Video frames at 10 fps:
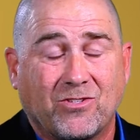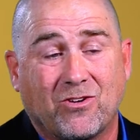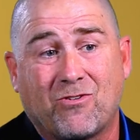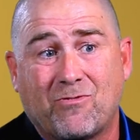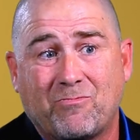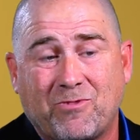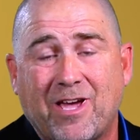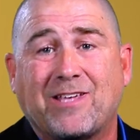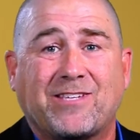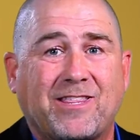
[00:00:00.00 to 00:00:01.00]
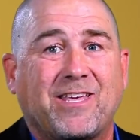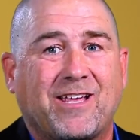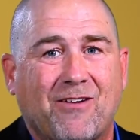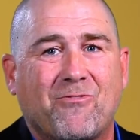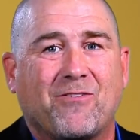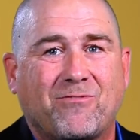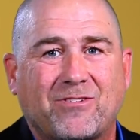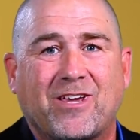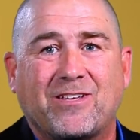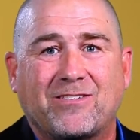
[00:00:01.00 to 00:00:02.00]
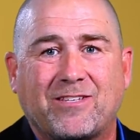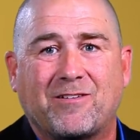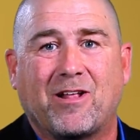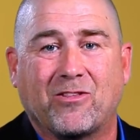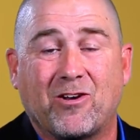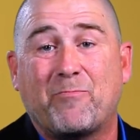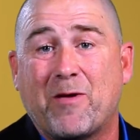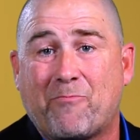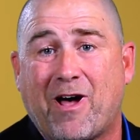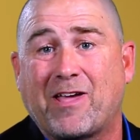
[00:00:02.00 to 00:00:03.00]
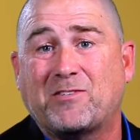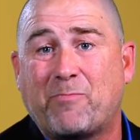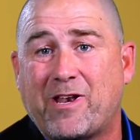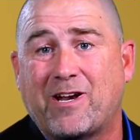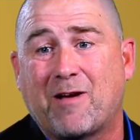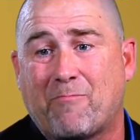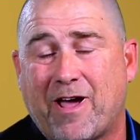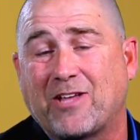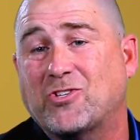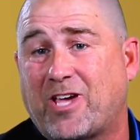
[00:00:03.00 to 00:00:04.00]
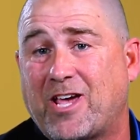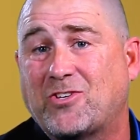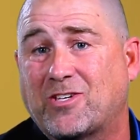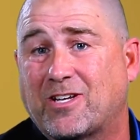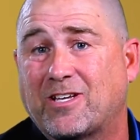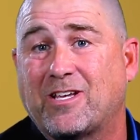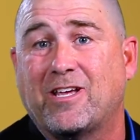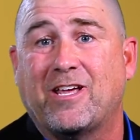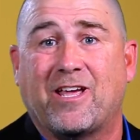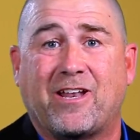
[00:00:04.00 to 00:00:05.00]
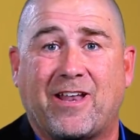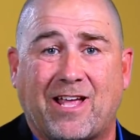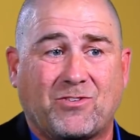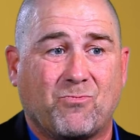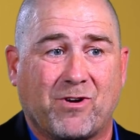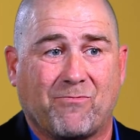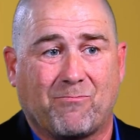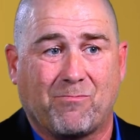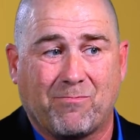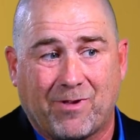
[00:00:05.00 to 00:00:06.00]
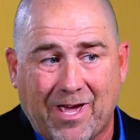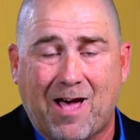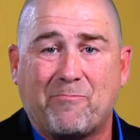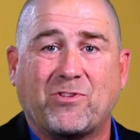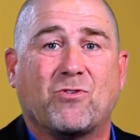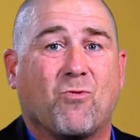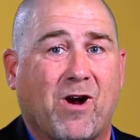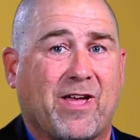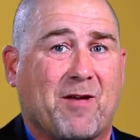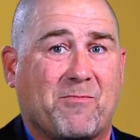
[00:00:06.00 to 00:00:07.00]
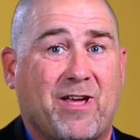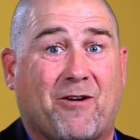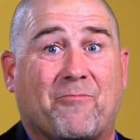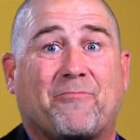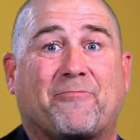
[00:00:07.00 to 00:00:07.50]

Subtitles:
So yes, I think I would have changed it a little bit by speeding up my education, and that's what would have got me to where I am now.